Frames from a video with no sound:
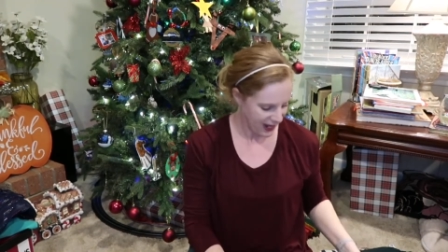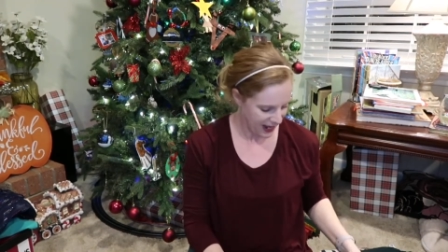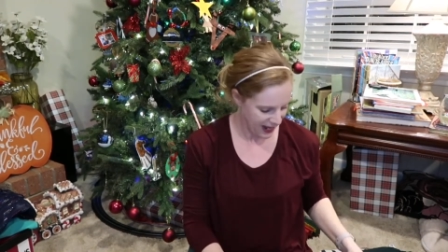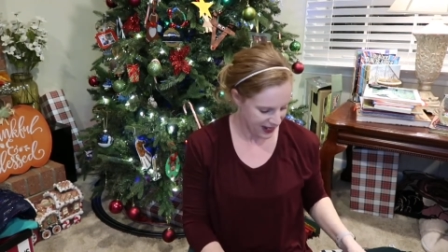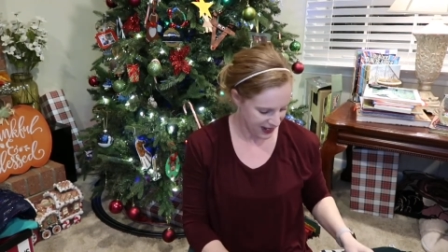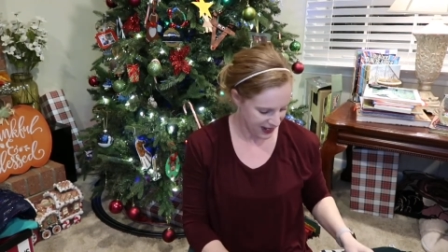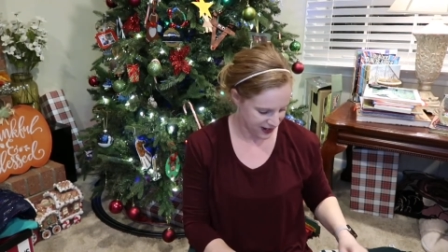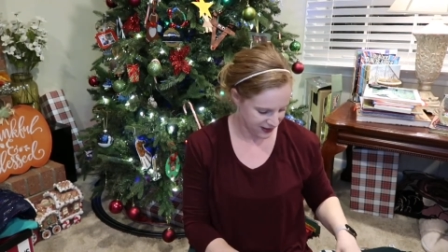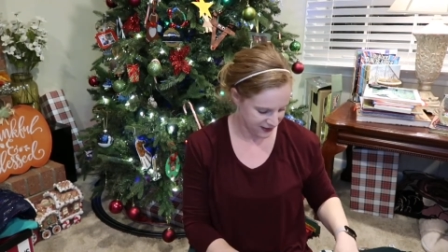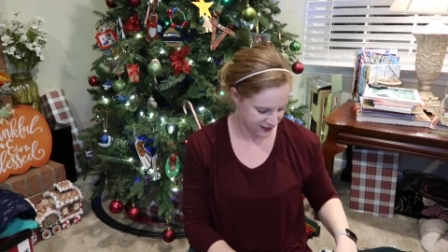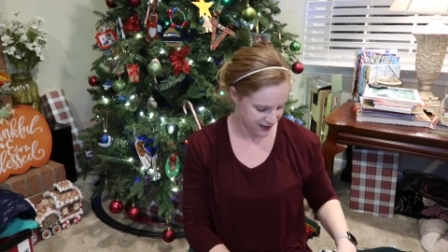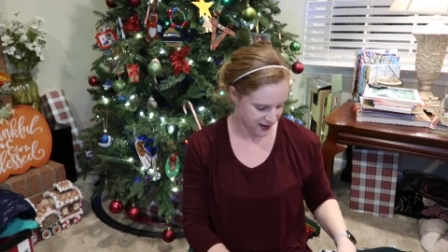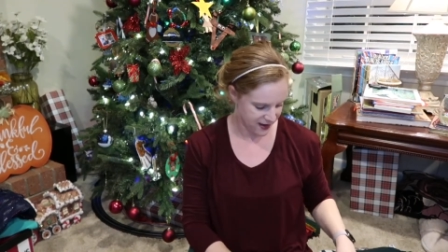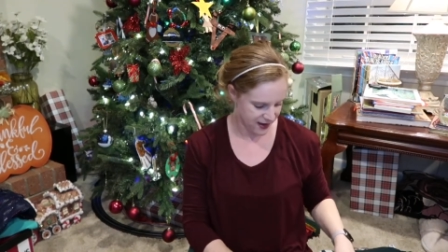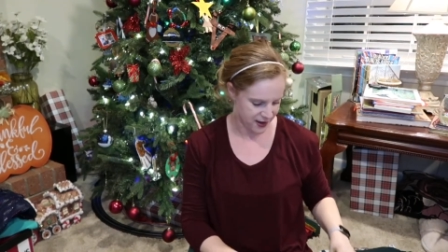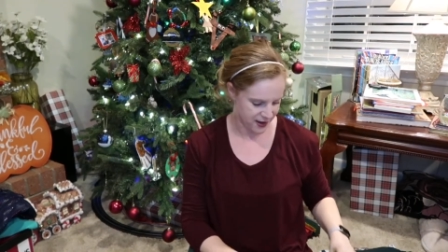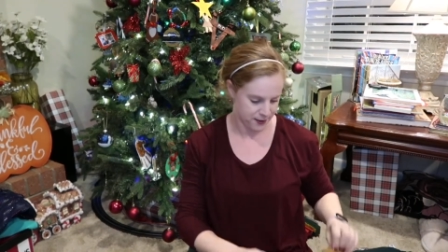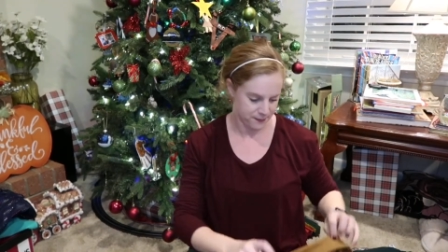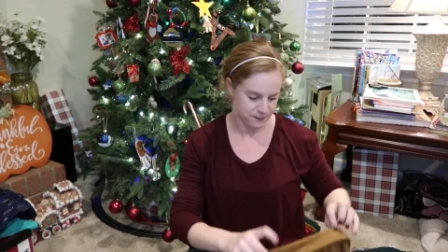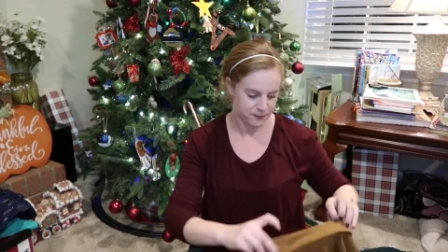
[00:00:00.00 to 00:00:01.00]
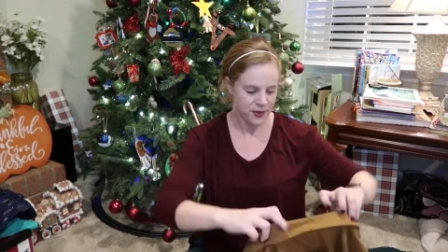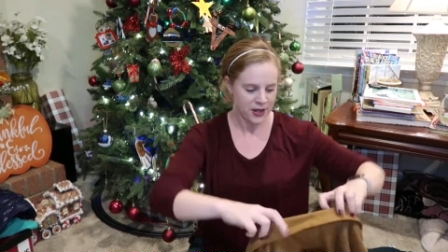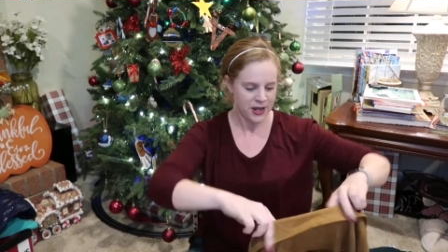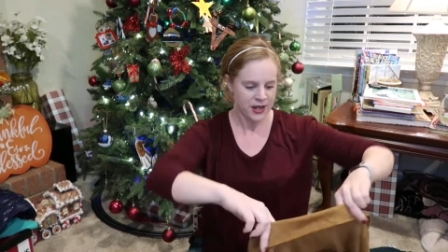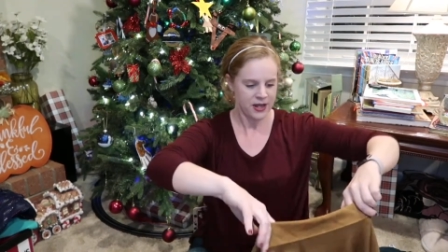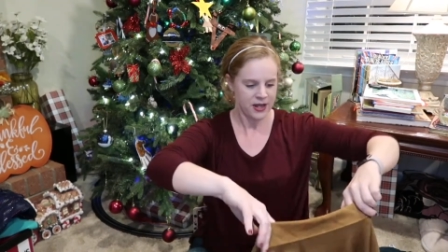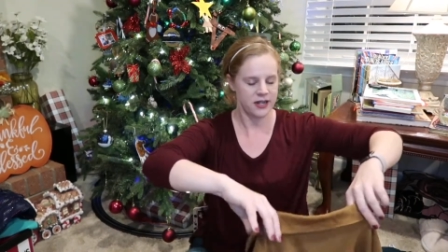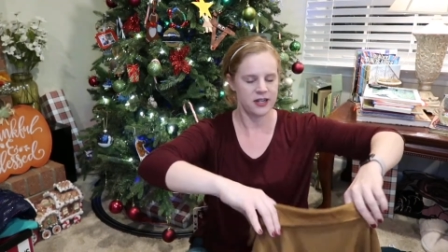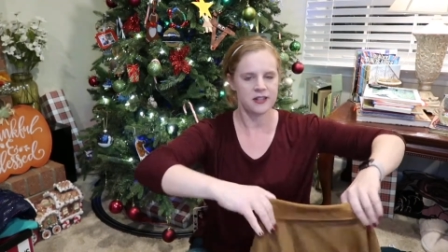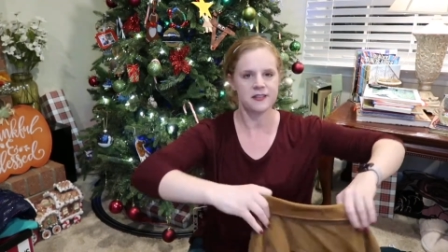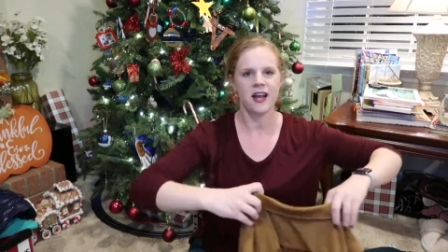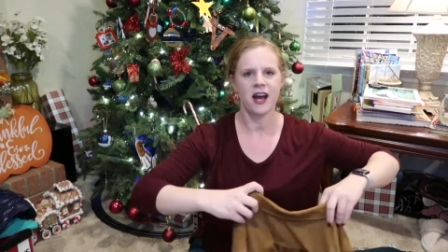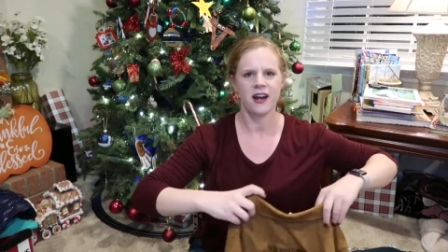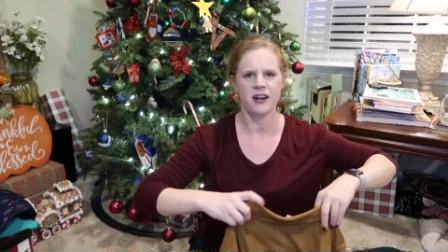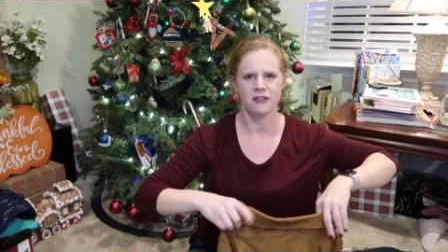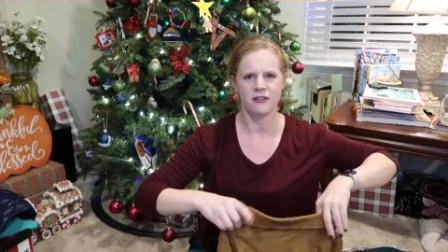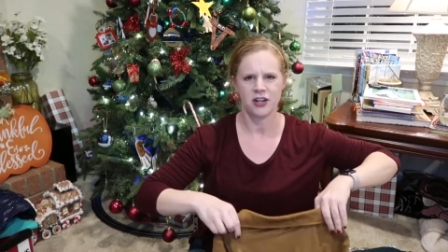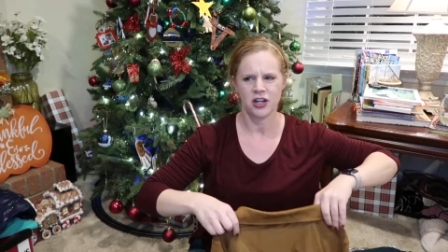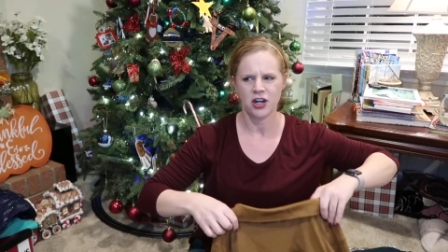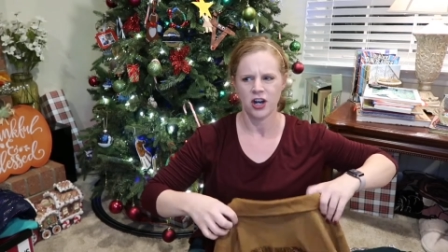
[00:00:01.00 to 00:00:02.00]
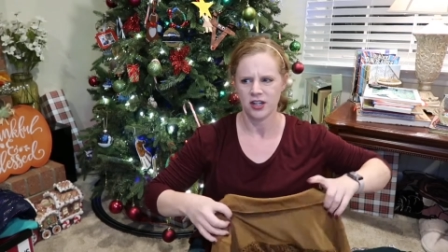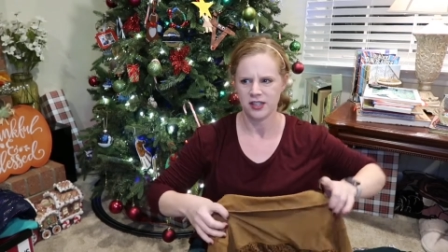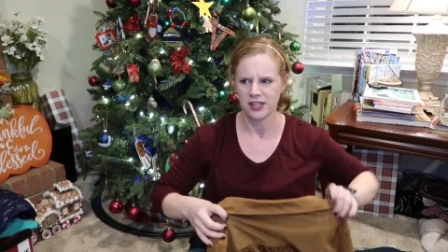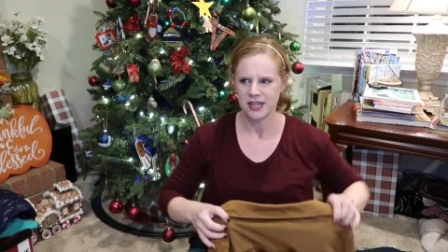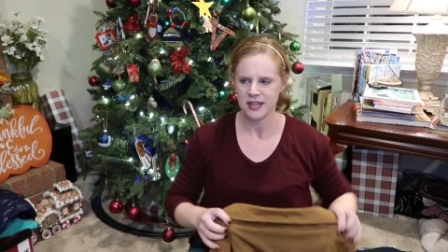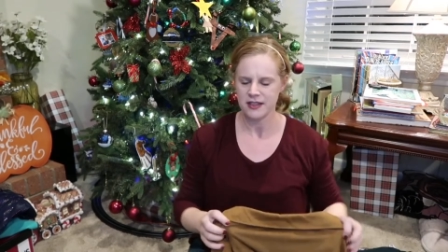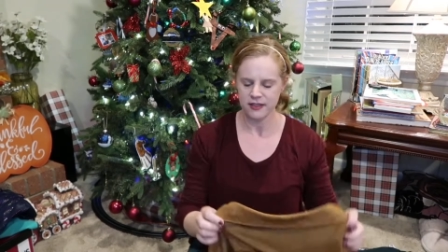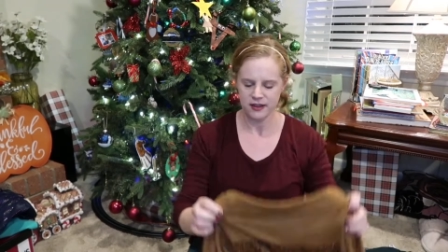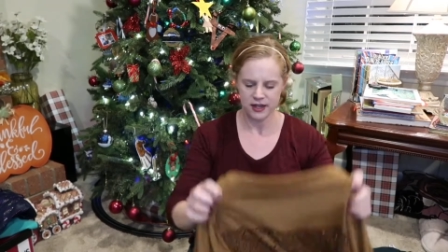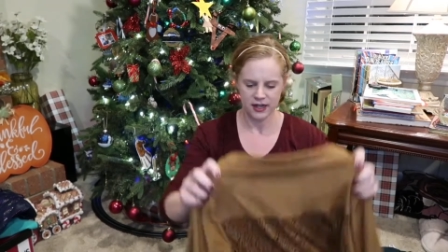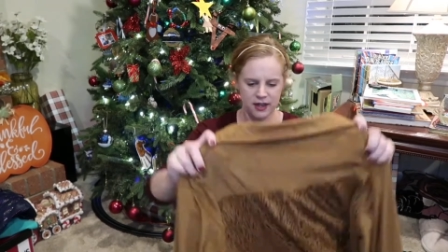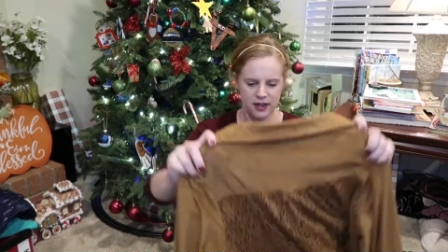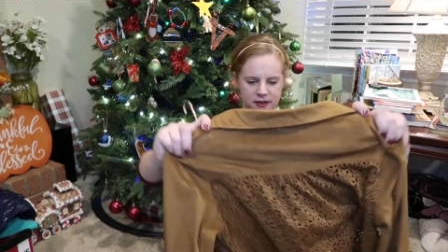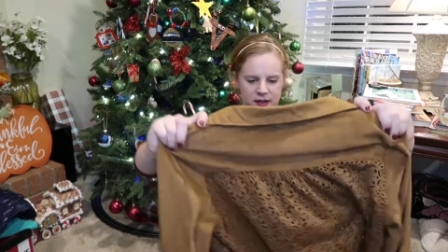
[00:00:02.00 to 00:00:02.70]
and it is kind of a current thing.